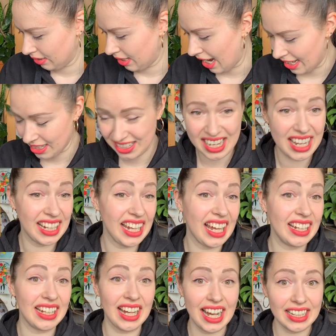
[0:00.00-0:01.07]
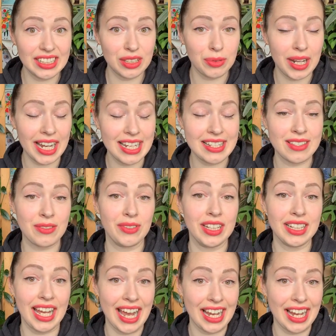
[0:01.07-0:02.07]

Yes. Otherwise, when